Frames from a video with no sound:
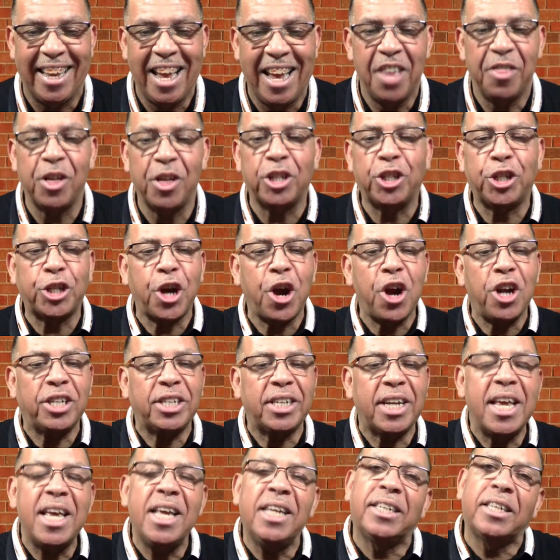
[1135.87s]
The church
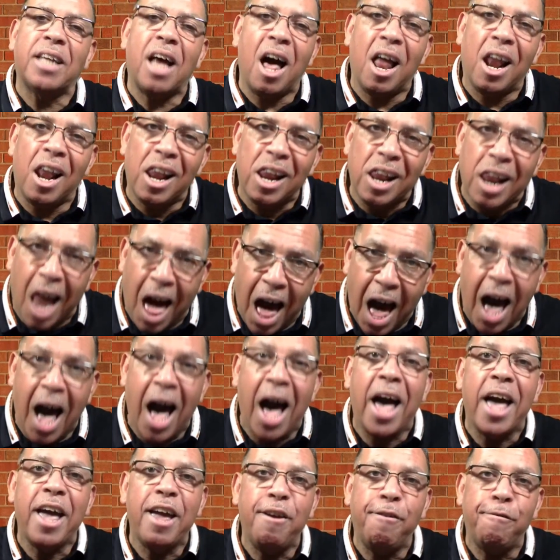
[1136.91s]
is
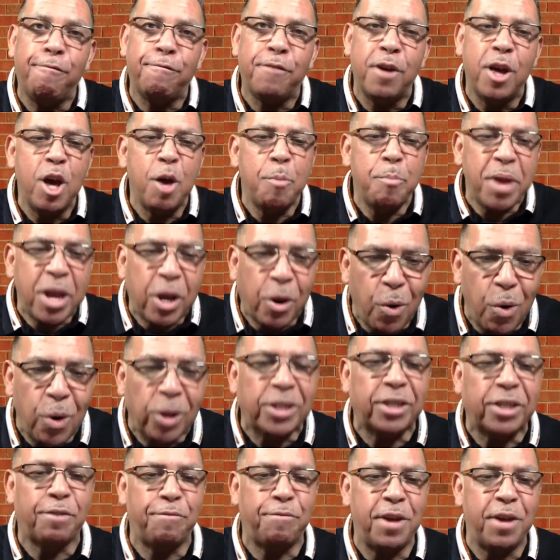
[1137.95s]
alive
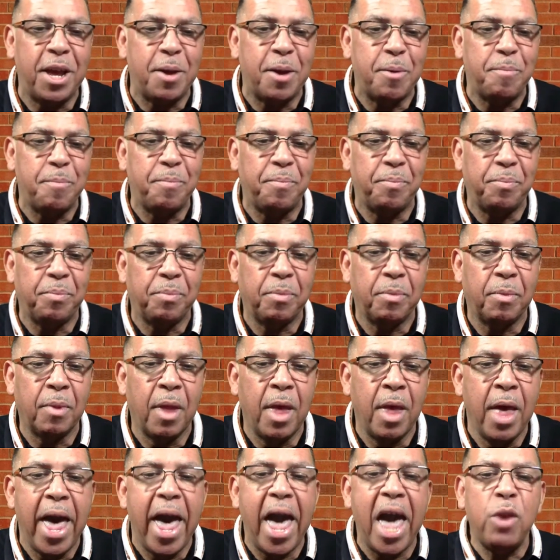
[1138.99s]
because of him.
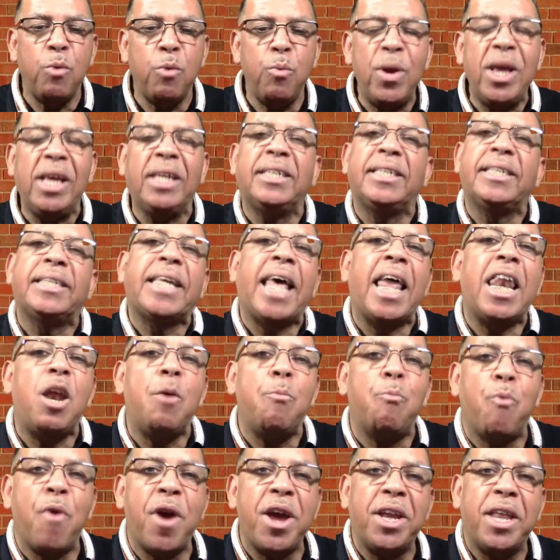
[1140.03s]
And we
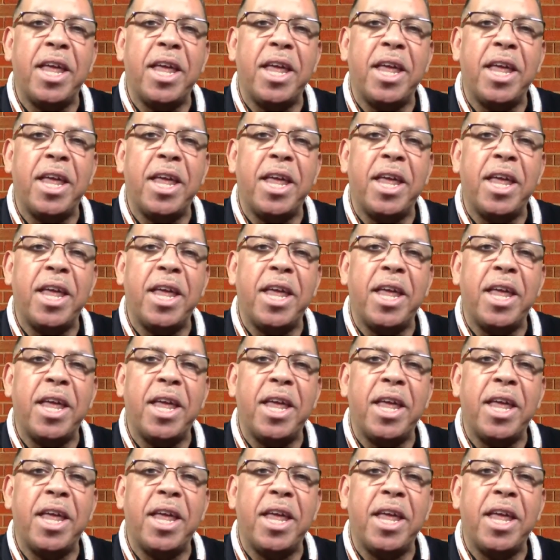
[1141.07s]
celebrate